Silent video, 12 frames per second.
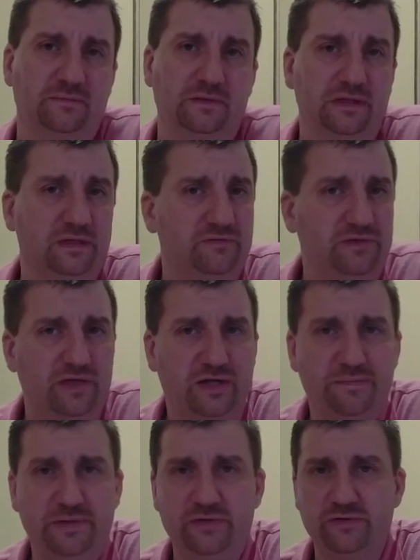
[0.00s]
Live in
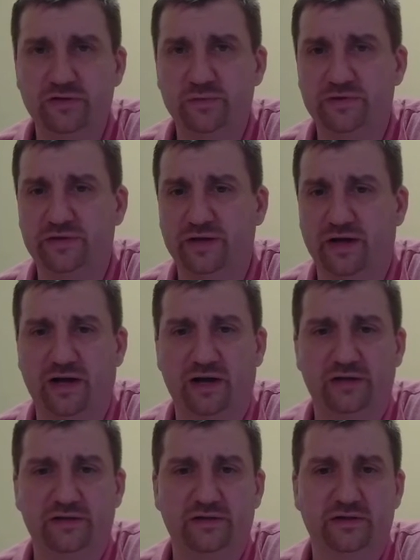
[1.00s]
communion with
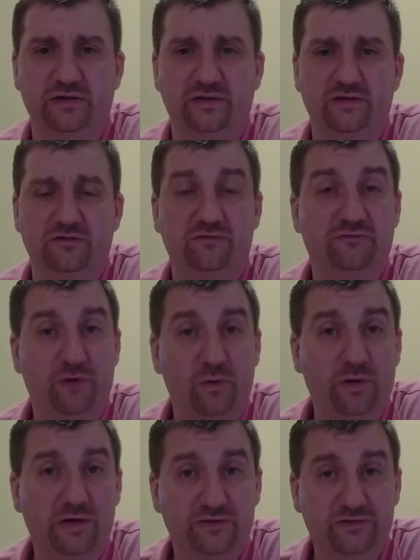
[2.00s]
God.
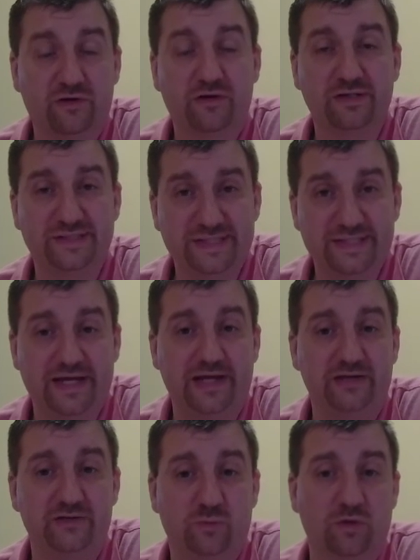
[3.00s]
Focus on
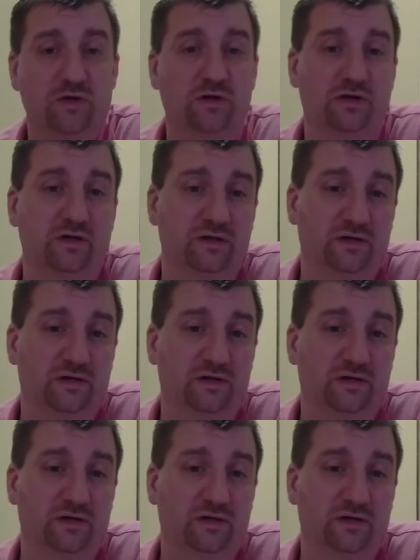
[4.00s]
today's work.